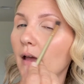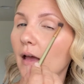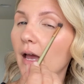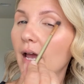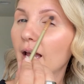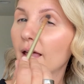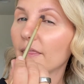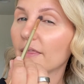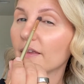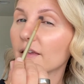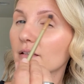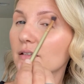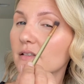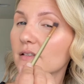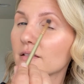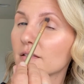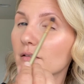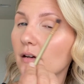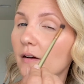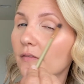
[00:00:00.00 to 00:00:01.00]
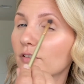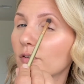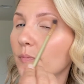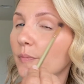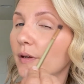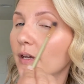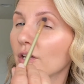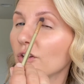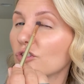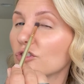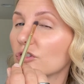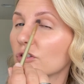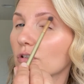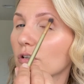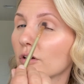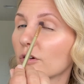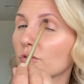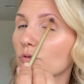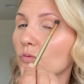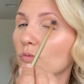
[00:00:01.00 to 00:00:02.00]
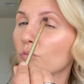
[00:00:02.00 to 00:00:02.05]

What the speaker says: And this soft peach goes